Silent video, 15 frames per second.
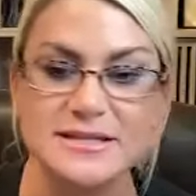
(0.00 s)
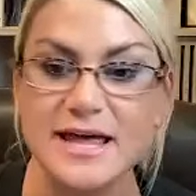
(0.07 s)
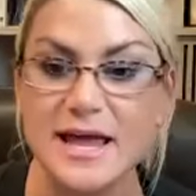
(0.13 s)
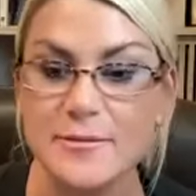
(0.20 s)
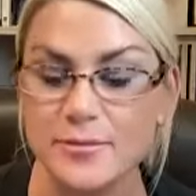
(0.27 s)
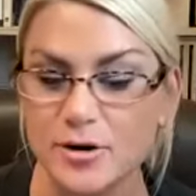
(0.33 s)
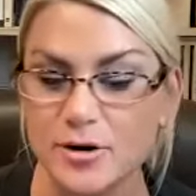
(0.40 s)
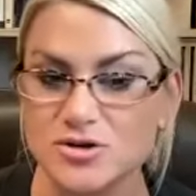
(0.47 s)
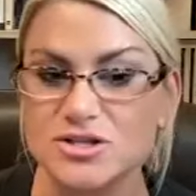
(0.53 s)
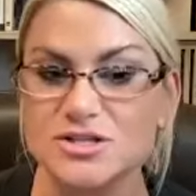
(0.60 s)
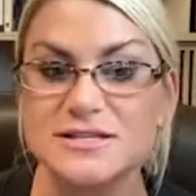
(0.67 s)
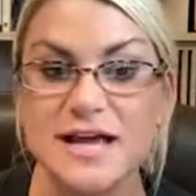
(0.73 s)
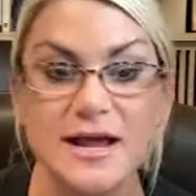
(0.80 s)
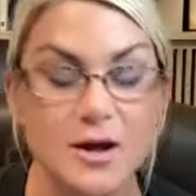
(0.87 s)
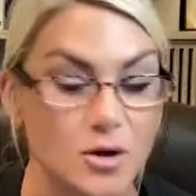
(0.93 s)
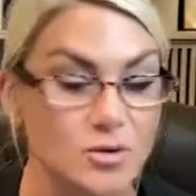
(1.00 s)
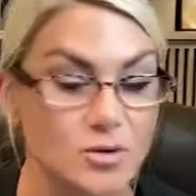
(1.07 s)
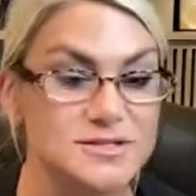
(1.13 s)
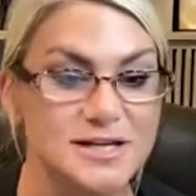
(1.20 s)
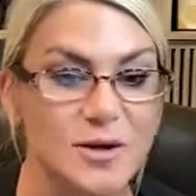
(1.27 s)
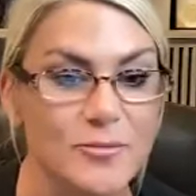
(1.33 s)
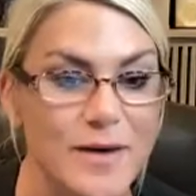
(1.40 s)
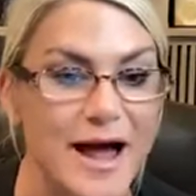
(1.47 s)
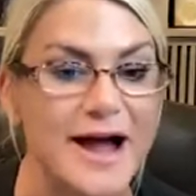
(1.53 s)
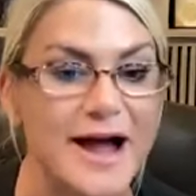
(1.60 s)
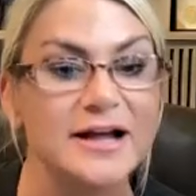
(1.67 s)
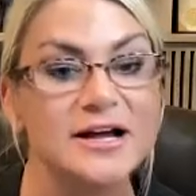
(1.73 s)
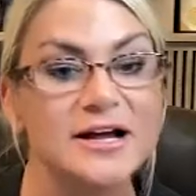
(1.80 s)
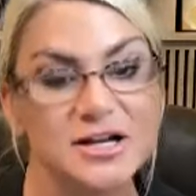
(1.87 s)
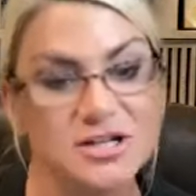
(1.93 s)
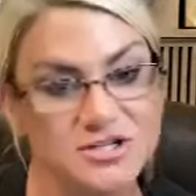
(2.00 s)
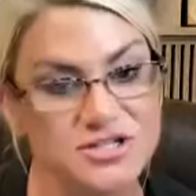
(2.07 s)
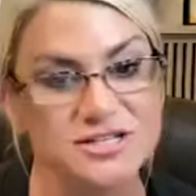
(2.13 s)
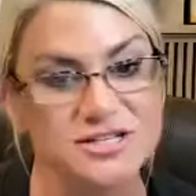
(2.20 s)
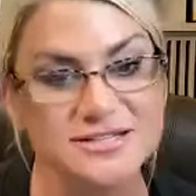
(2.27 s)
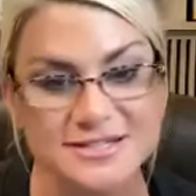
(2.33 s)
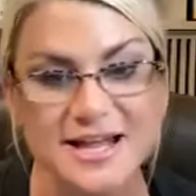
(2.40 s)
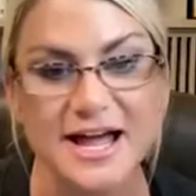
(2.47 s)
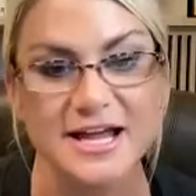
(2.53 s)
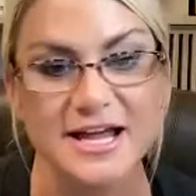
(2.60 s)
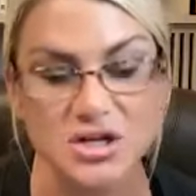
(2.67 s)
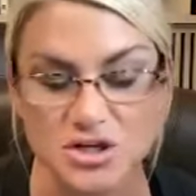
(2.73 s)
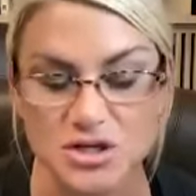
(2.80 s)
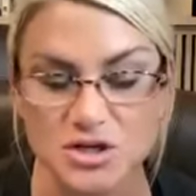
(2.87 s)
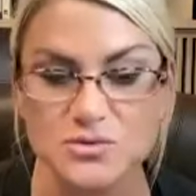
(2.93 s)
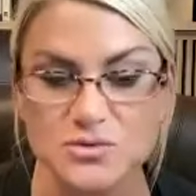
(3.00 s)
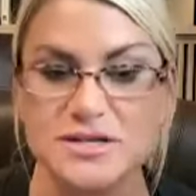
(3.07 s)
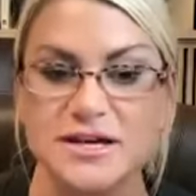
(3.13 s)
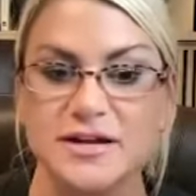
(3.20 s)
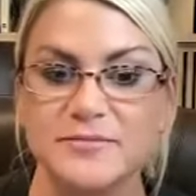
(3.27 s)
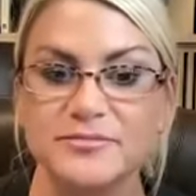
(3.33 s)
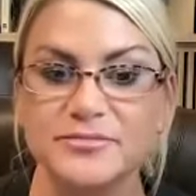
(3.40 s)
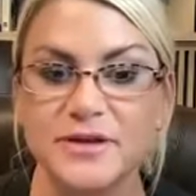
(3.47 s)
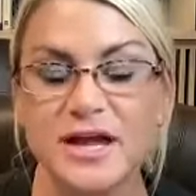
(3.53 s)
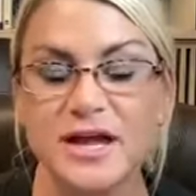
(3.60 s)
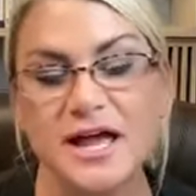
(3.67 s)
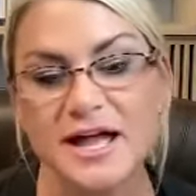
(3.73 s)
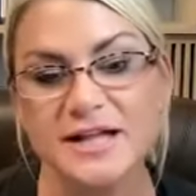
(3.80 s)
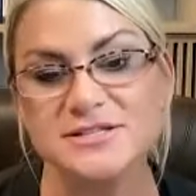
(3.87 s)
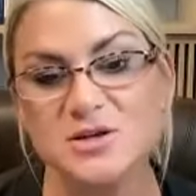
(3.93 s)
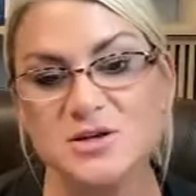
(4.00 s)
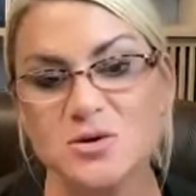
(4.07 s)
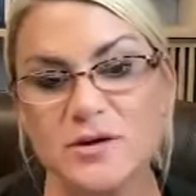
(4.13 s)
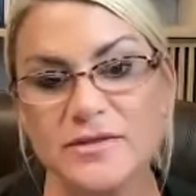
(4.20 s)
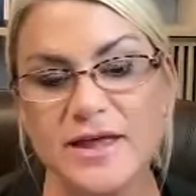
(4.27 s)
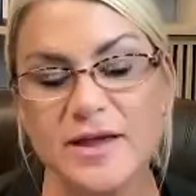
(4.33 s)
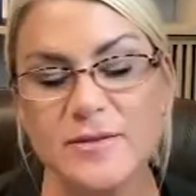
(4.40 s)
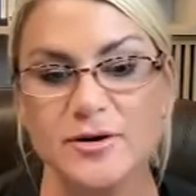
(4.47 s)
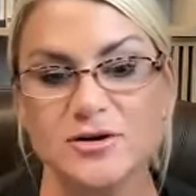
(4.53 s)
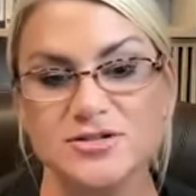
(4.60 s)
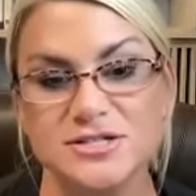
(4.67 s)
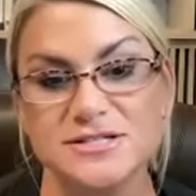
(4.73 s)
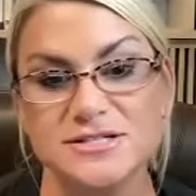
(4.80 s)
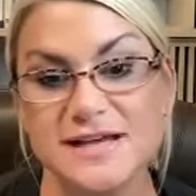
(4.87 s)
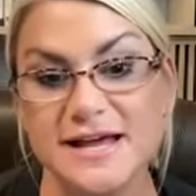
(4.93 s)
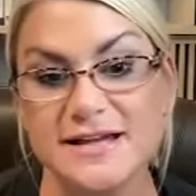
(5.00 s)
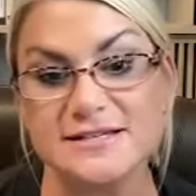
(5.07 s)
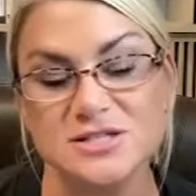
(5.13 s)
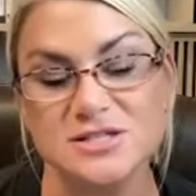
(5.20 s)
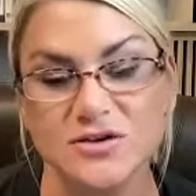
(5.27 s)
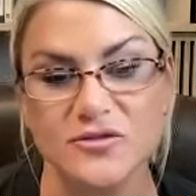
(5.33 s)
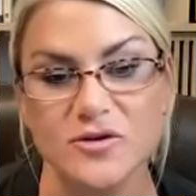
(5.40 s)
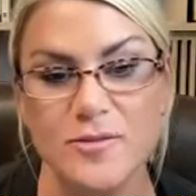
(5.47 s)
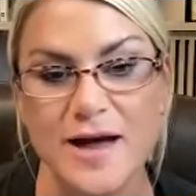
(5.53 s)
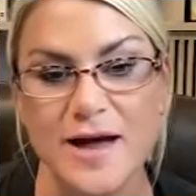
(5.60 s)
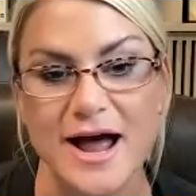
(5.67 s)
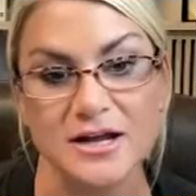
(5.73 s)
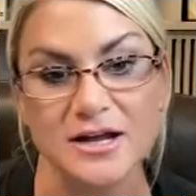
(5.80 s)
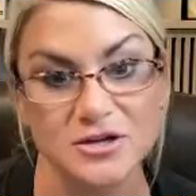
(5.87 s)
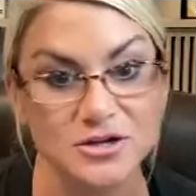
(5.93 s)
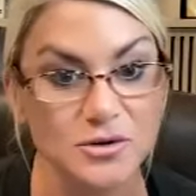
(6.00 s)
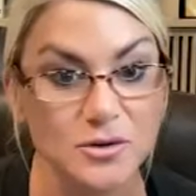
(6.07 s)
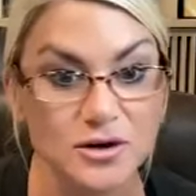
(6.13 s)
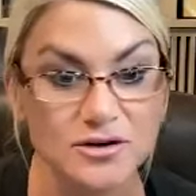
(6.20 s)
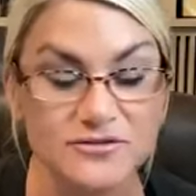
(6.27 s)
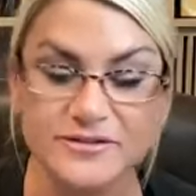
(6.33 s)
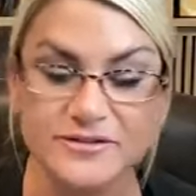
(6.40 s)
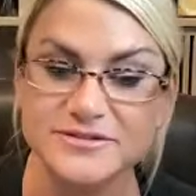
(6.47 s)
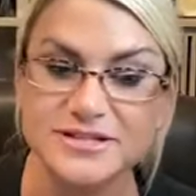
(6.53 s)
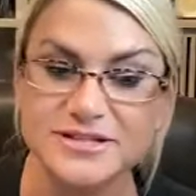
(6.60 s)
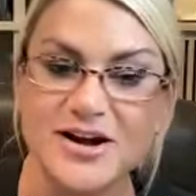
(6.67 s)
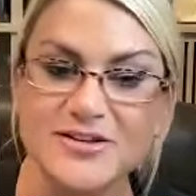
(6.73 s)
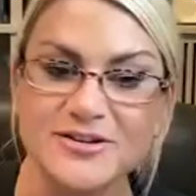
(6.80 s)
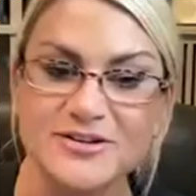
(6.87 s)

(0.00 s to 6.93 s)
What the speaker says: They purchase a wholesale pack just like you did. And so when they purchase a silver pack, you earn $50.